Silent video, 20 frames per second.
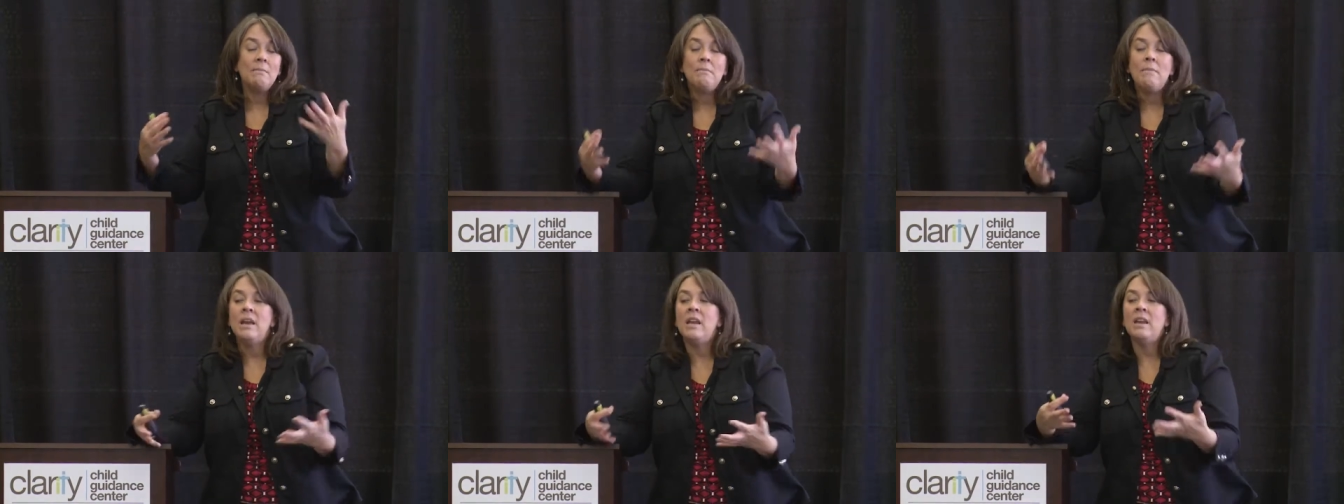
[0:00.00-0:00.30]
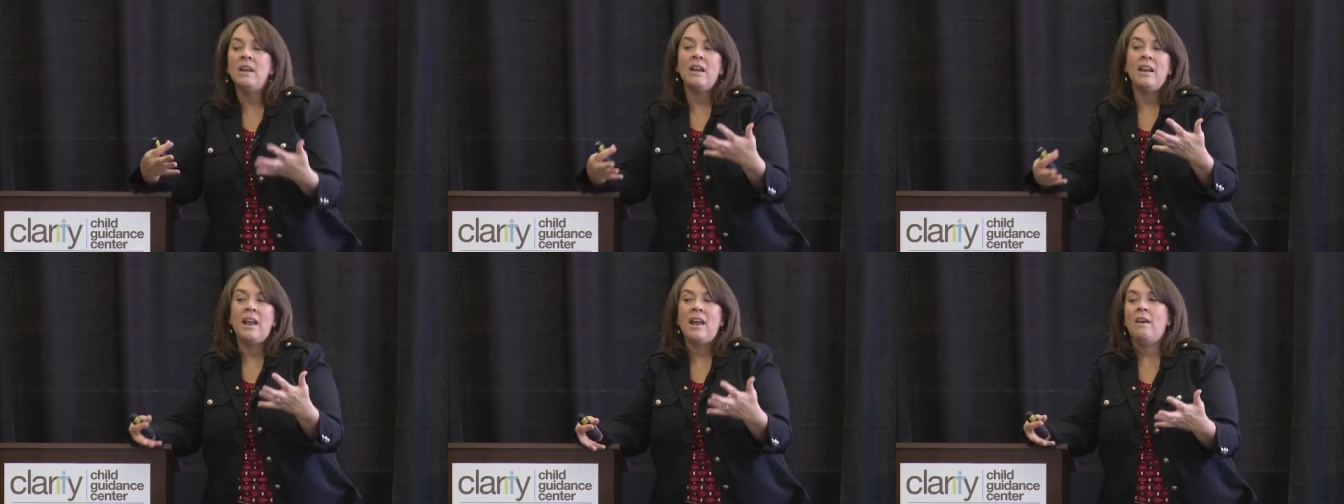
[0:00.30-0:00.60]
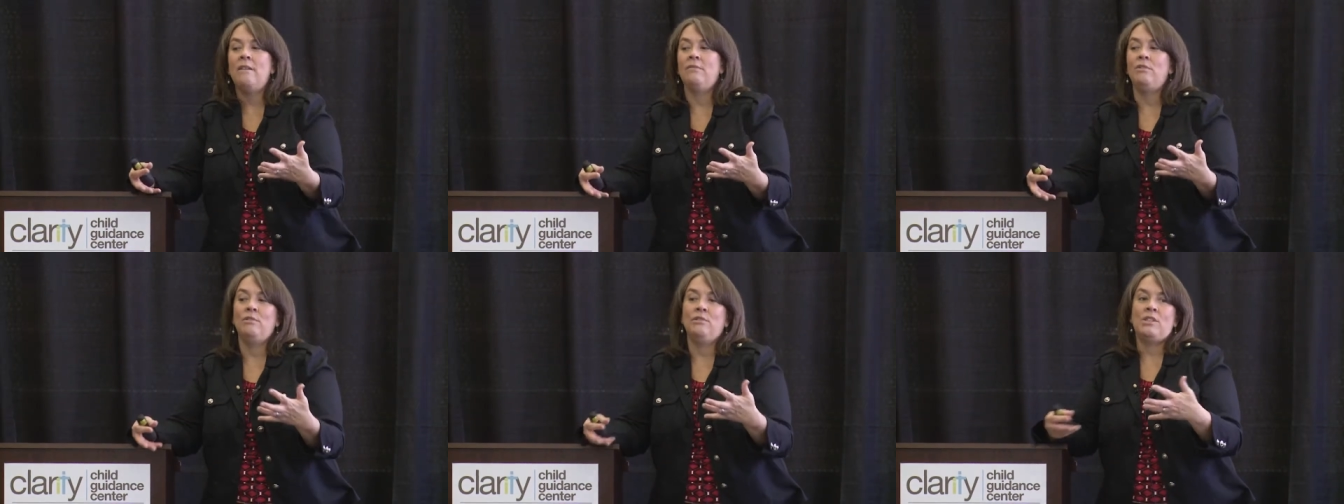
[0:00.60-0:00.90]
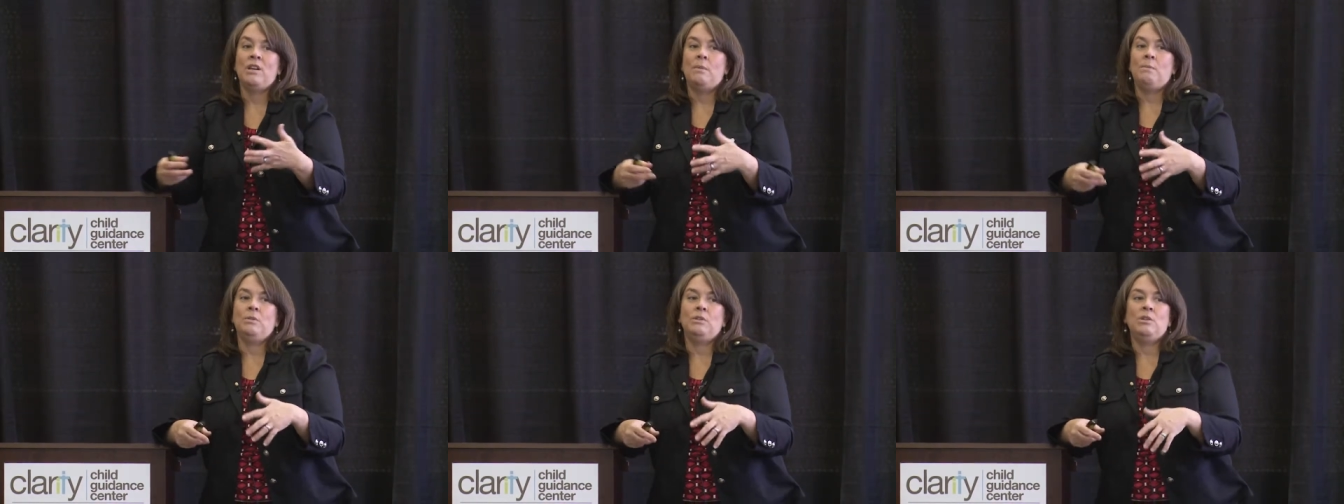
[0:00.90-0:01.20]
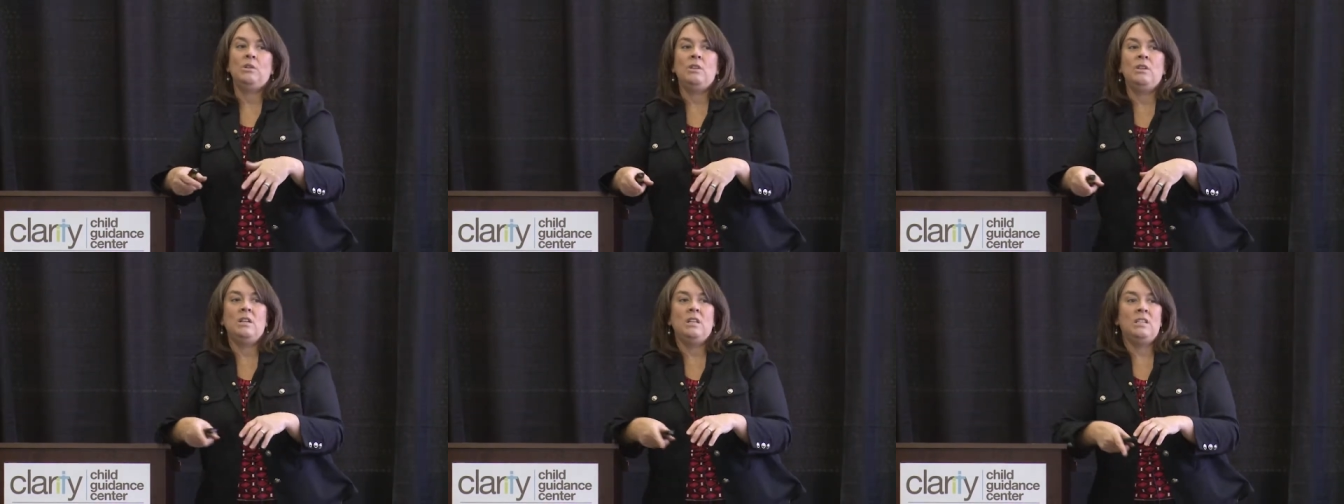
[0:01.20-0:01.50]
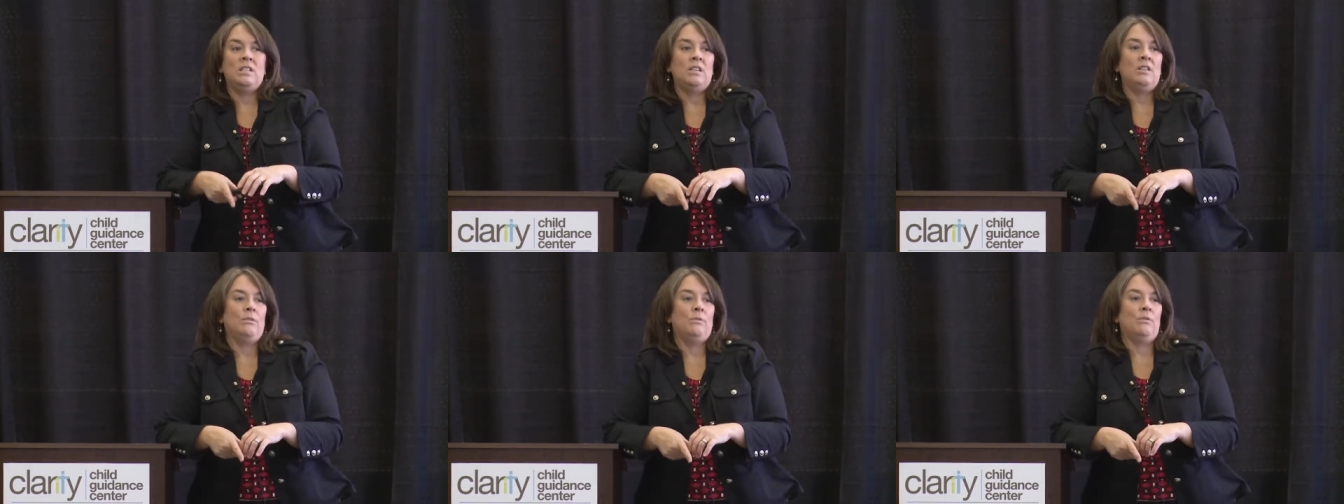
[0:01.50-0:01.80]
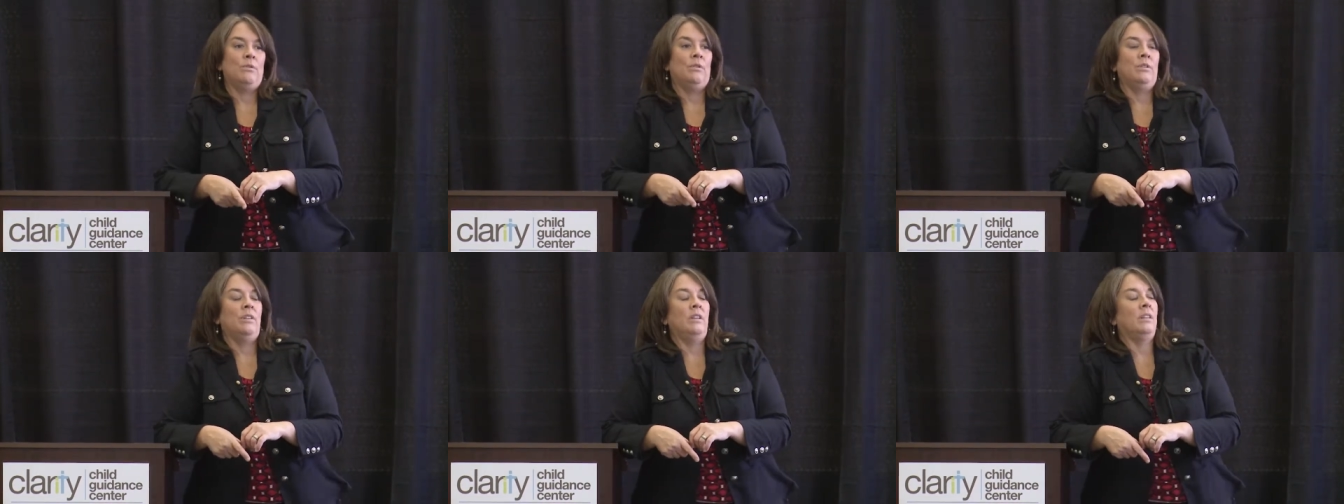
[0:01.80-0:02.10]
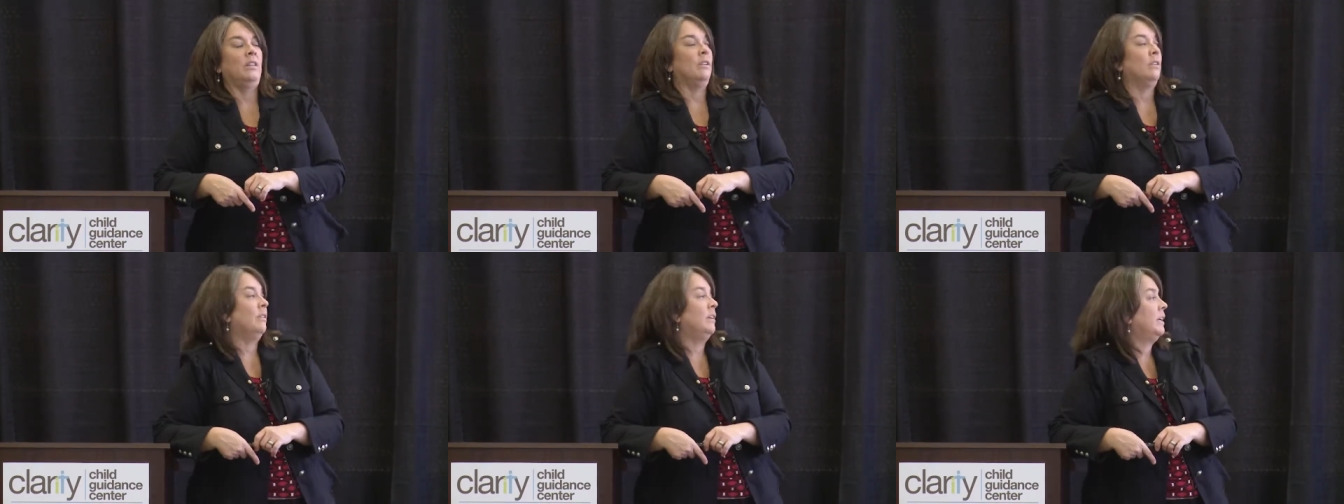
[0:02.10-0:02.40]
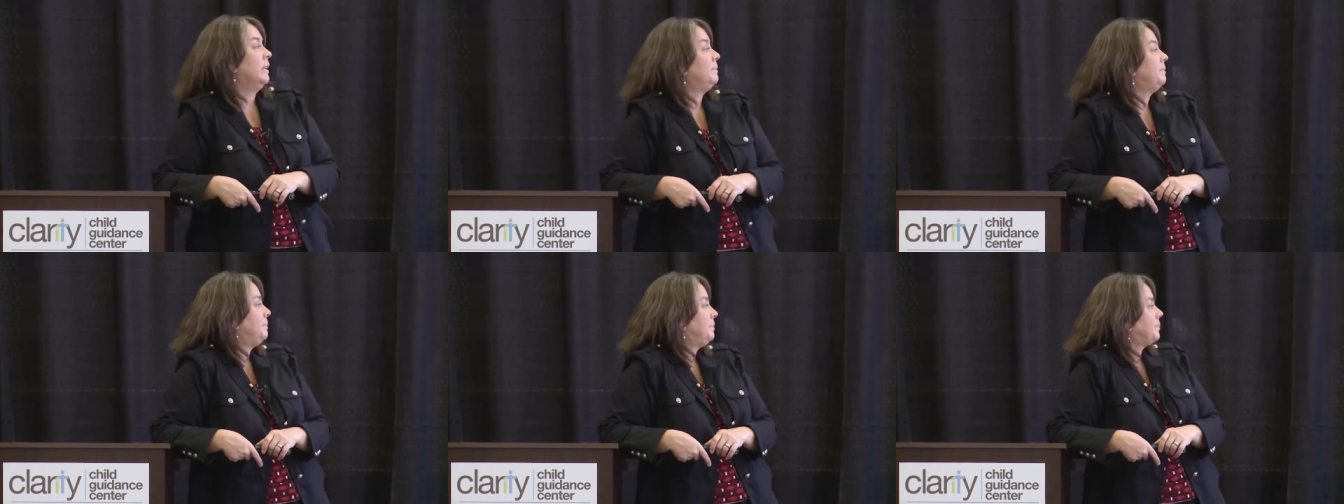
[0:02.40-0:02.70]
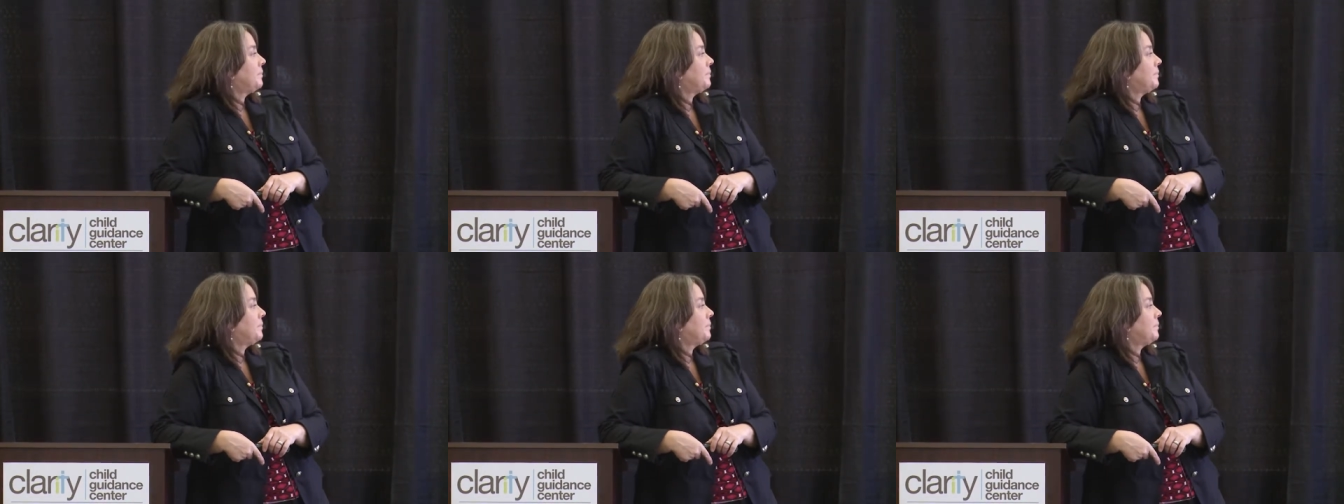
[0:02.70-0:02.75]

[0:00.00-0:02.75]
may not have those opportunities in the world that they're in.